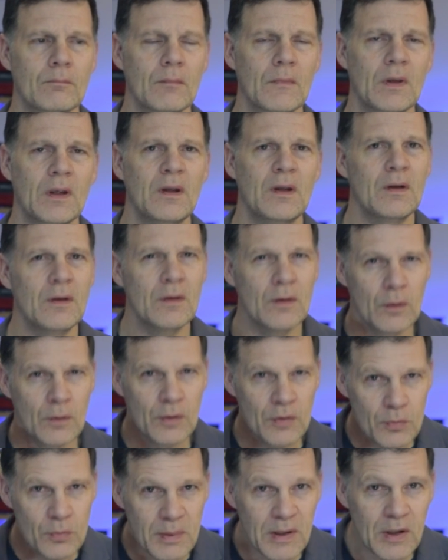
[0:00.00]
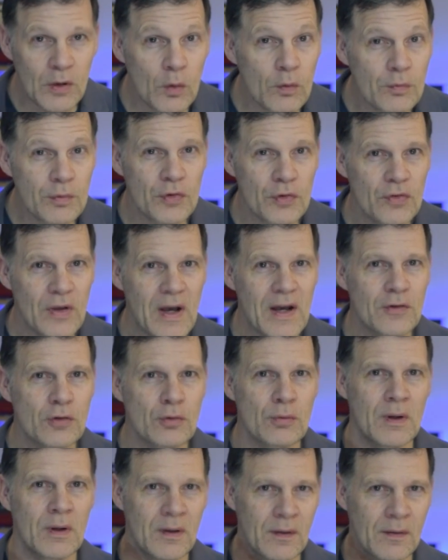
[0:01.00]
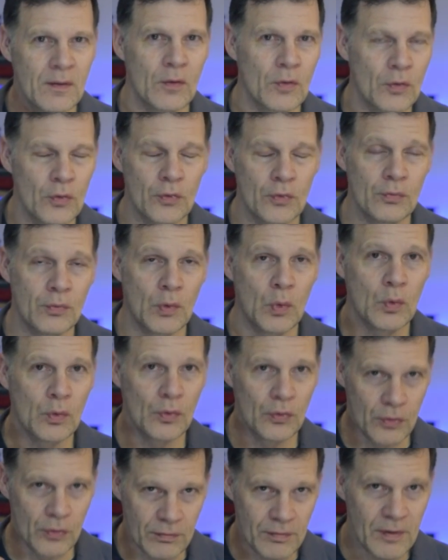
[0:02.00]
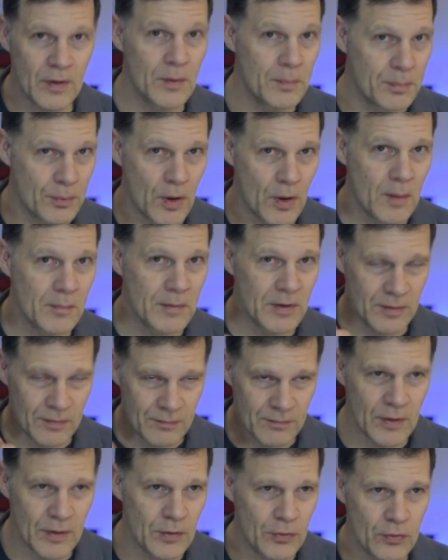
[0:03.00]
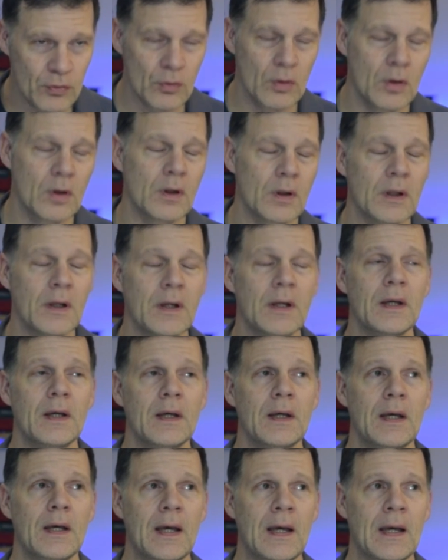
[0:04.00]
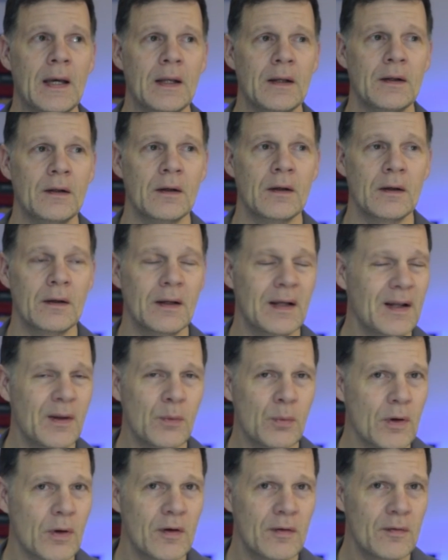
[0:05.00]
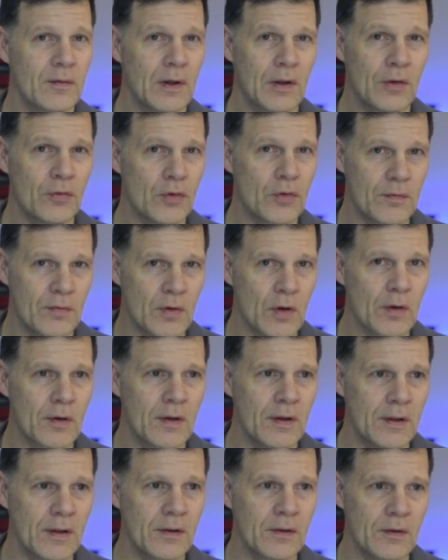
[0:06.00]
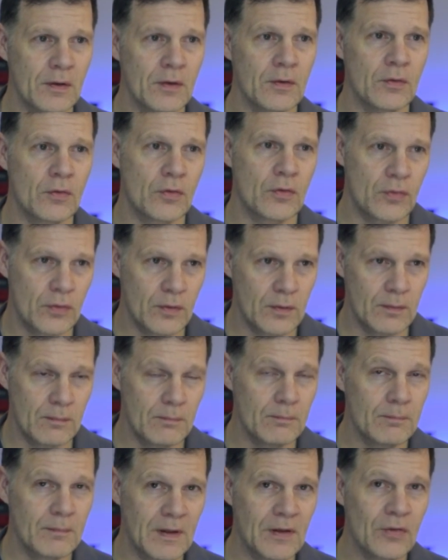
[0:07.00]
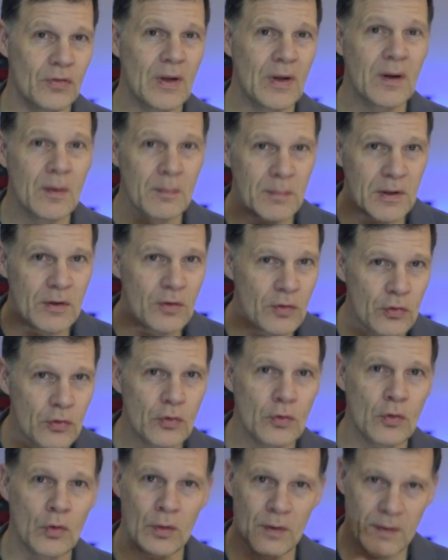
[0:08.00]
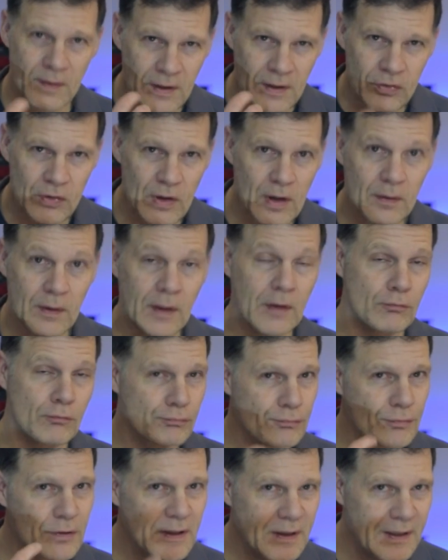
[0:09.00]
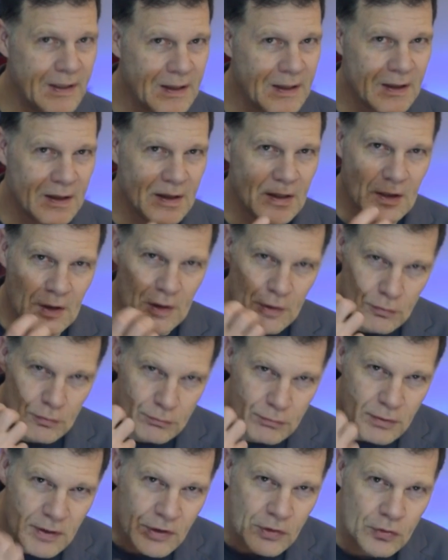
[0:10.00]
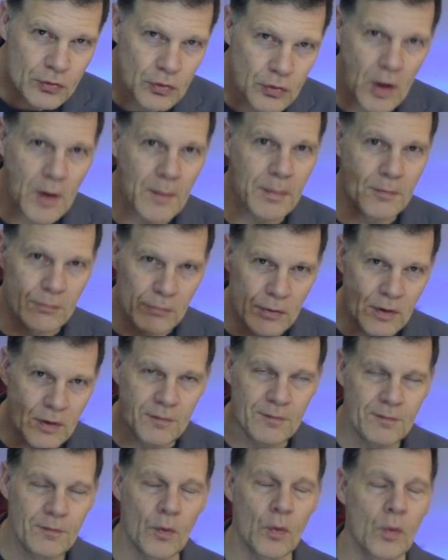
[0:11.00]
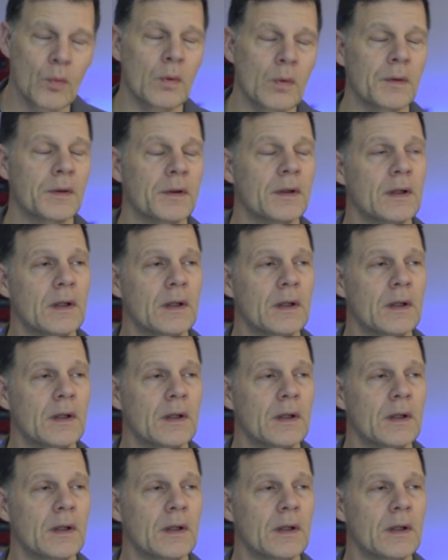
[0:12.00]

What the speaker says: it's being oversaturated. Those vocals are very prominent and very strong. And anywhere else I've heard it, they sound a bit distorted. They sound like really, really sharp and really forward.